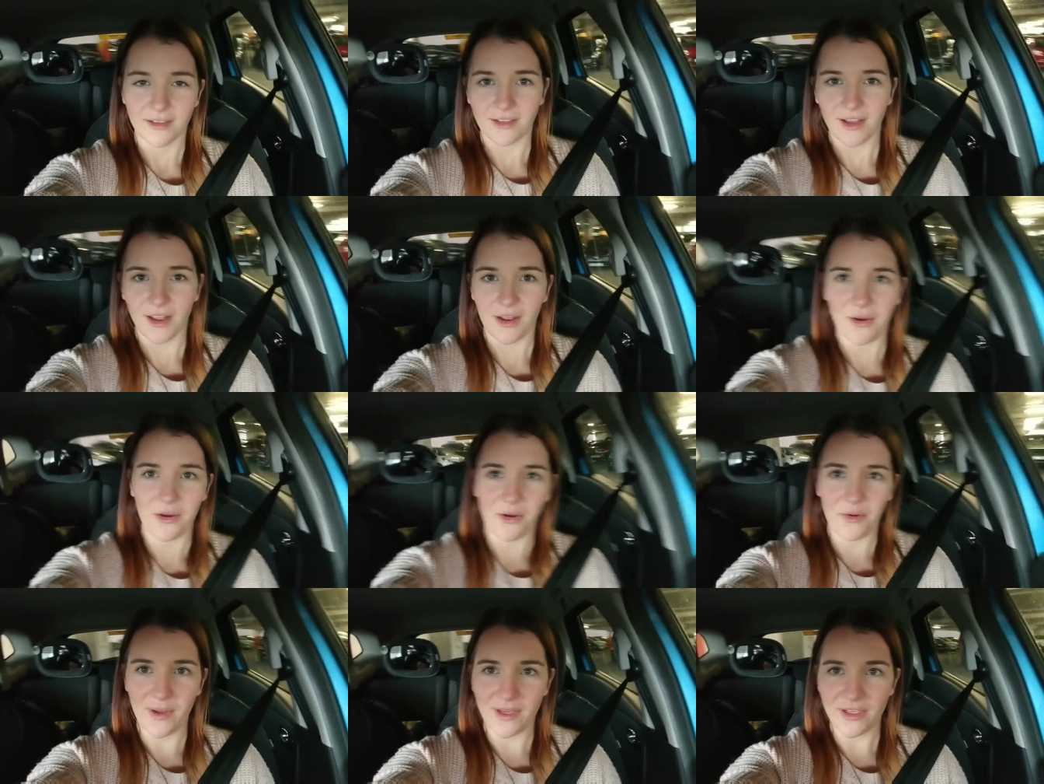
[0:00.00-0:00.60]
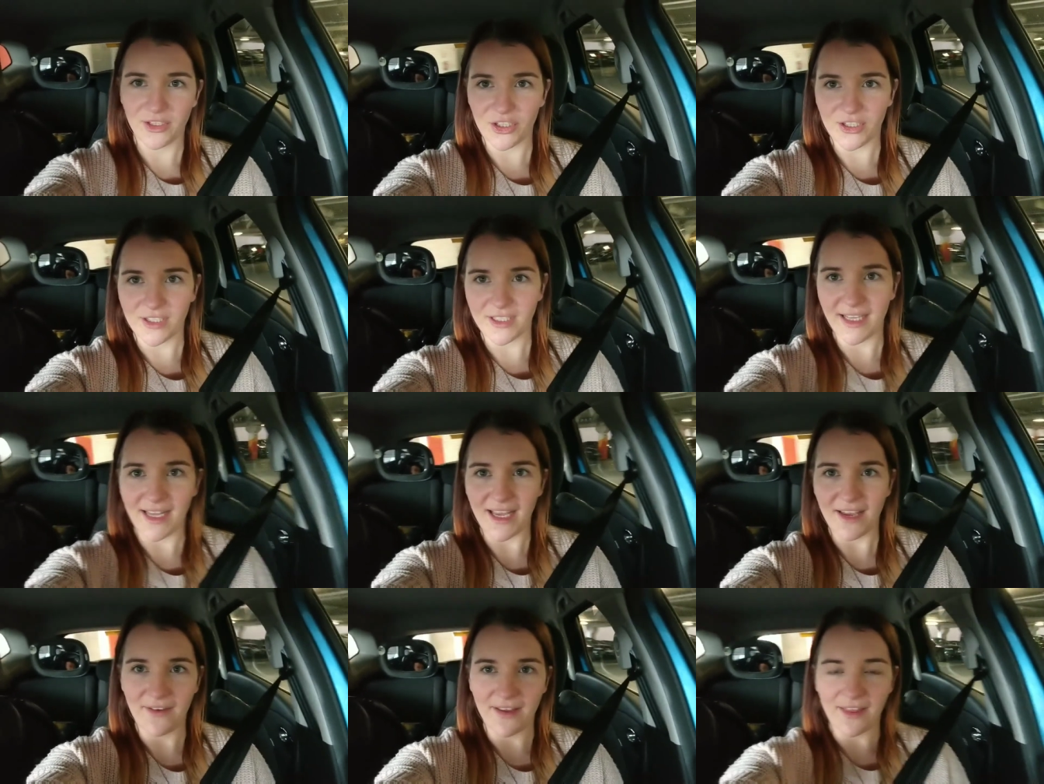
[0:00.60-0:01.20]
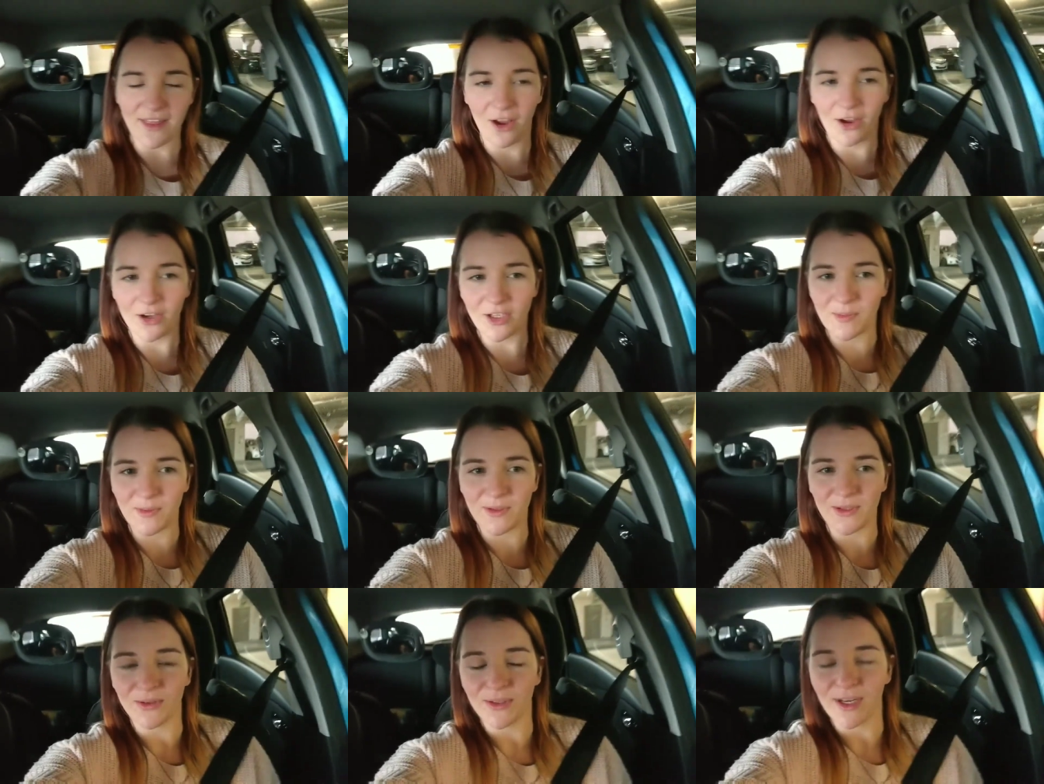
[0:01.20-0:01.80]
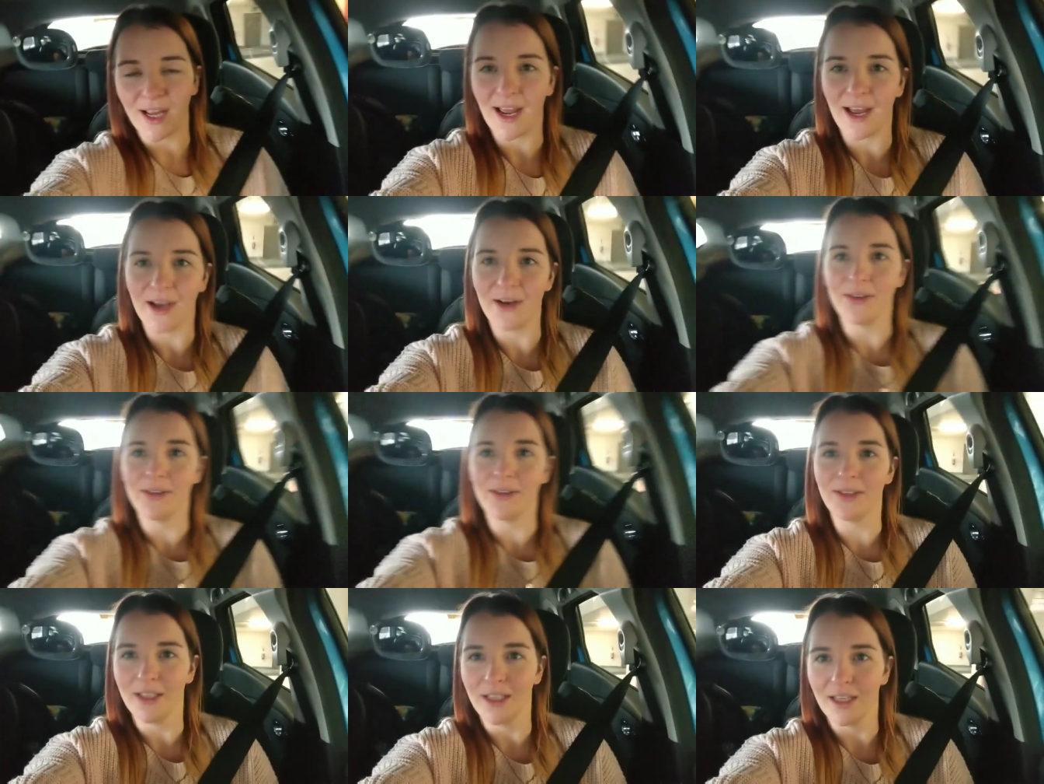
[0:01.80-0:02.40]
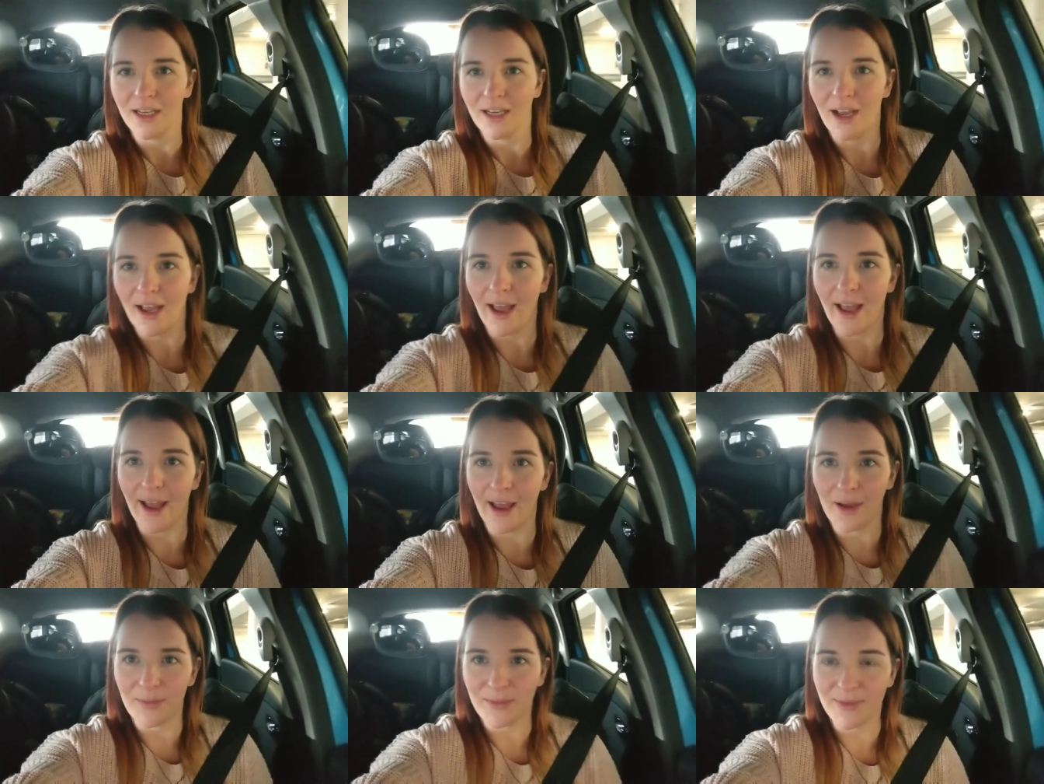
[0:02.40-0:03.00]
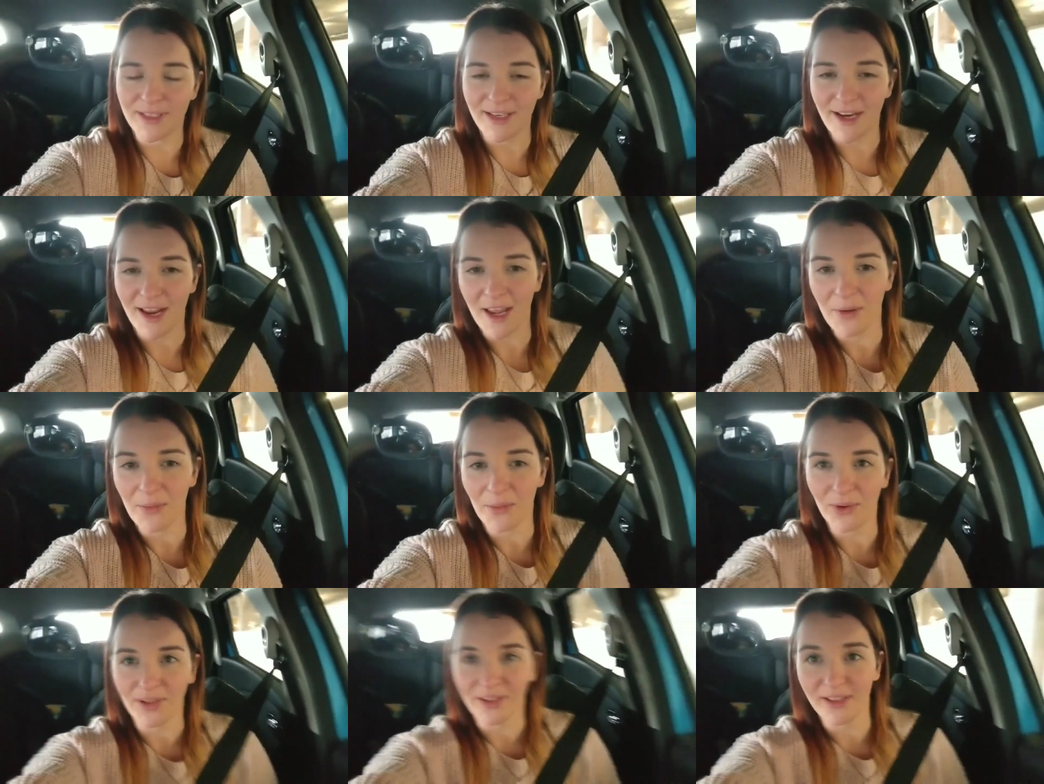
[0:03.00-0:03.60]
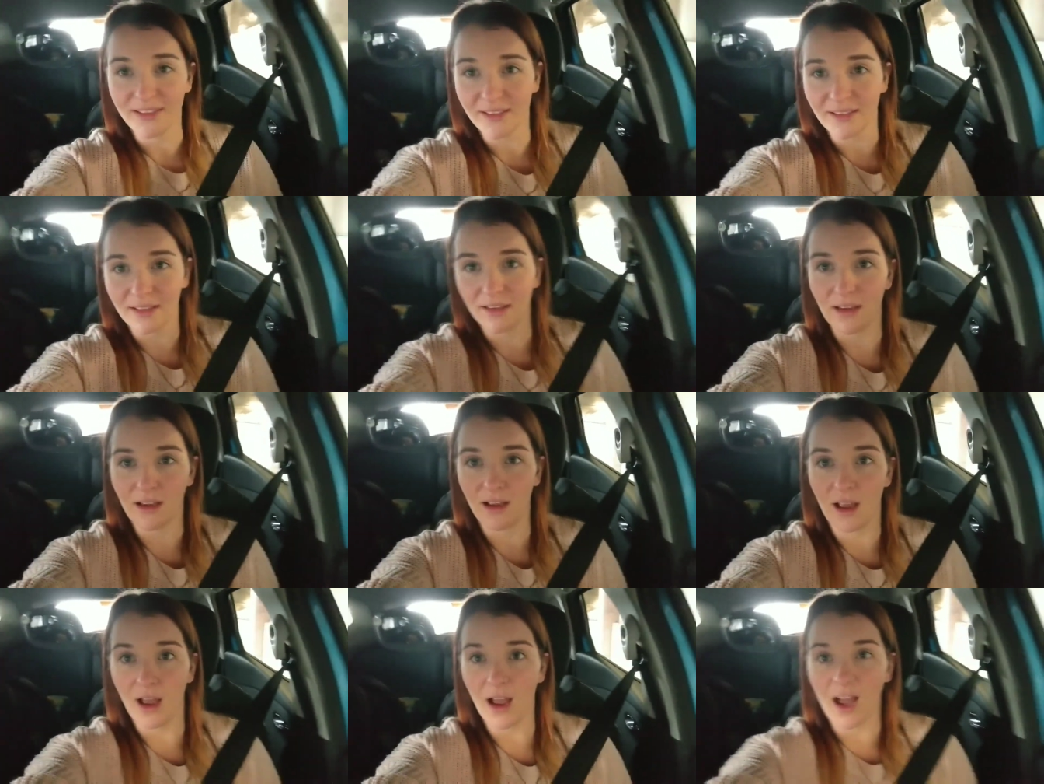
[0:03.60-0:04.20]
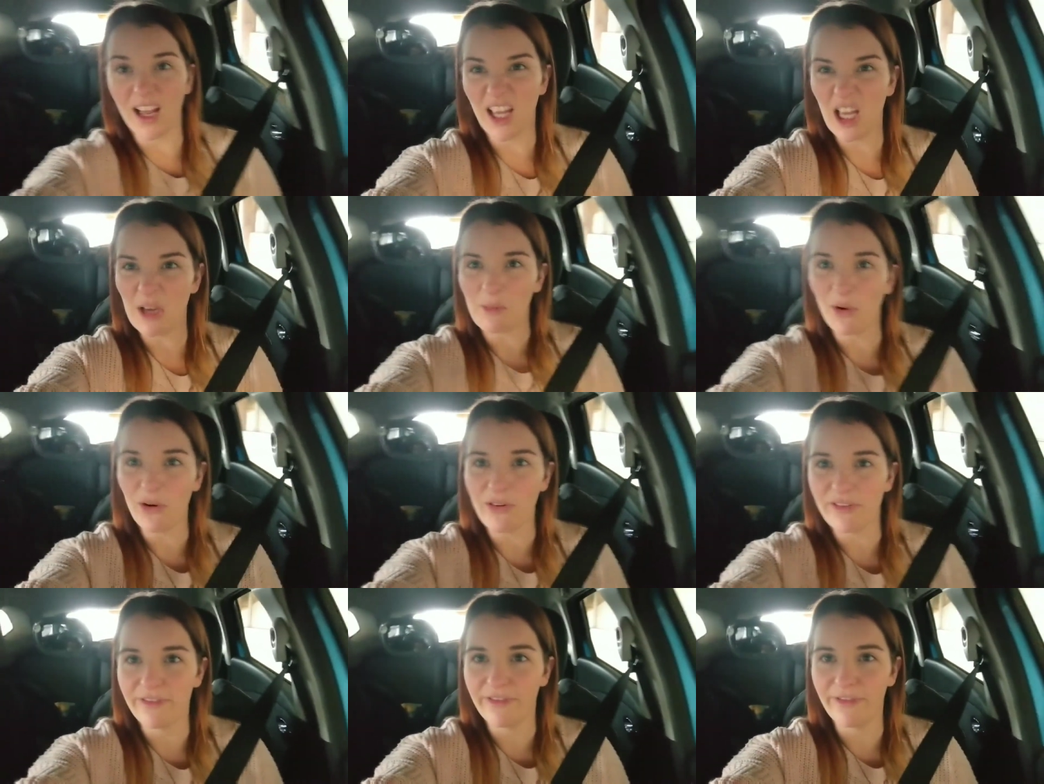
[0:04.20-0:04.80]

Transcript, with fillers: So we're just leaving the hospital now. Today was a lot more